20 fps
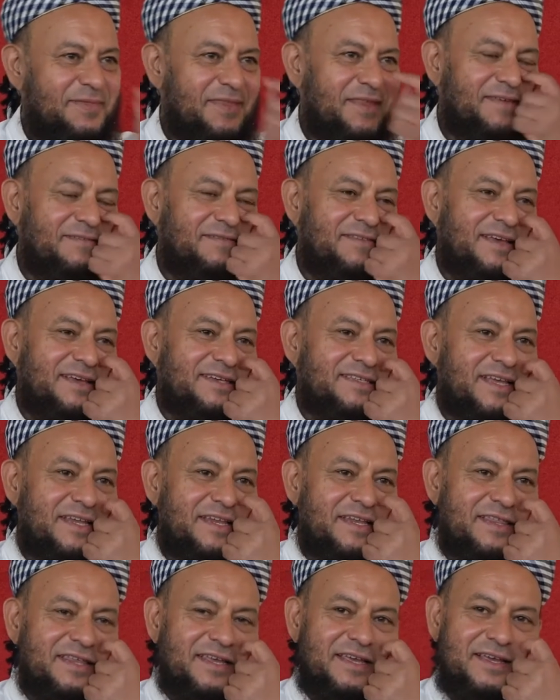if there is
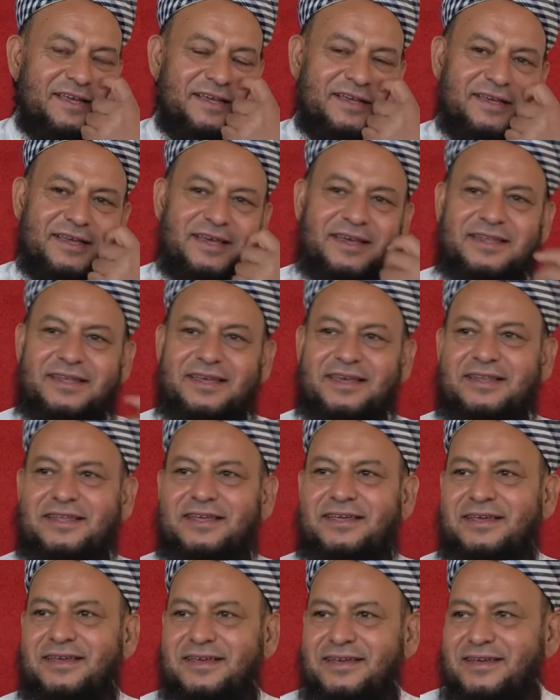anything,
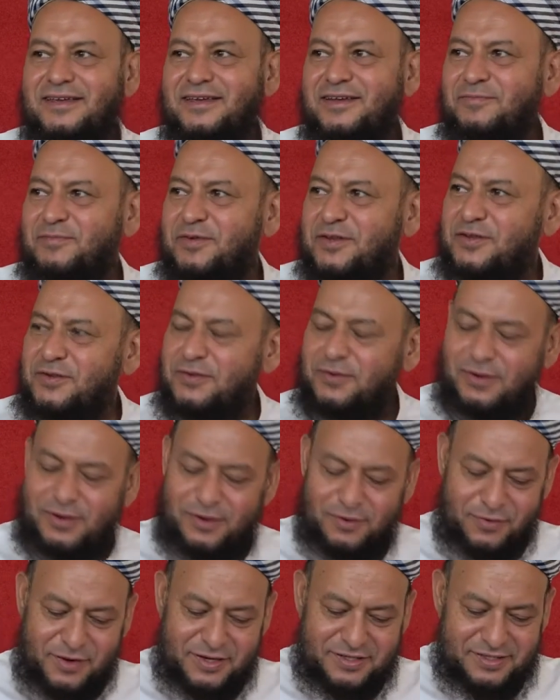any
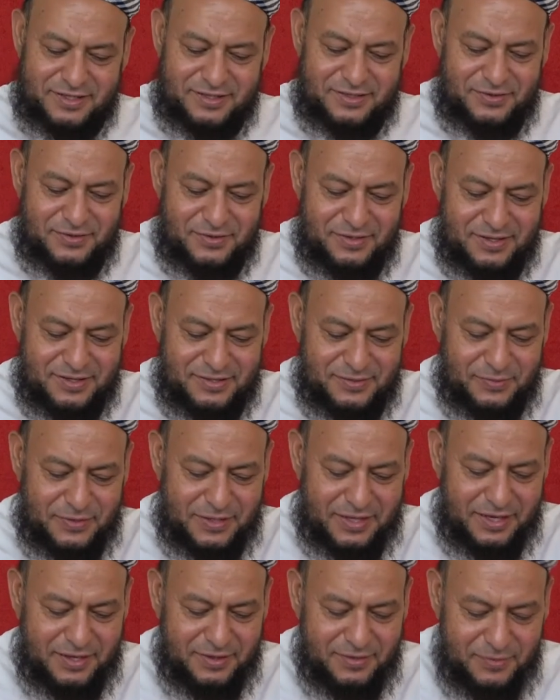particular questions on this, we
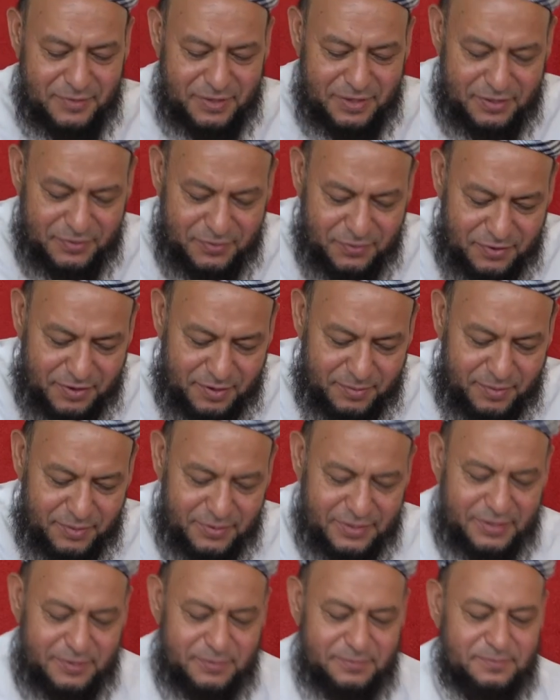can talk
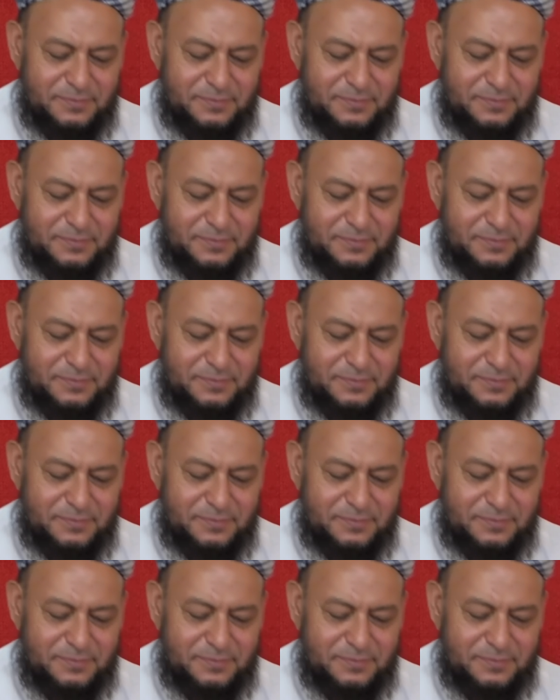about it.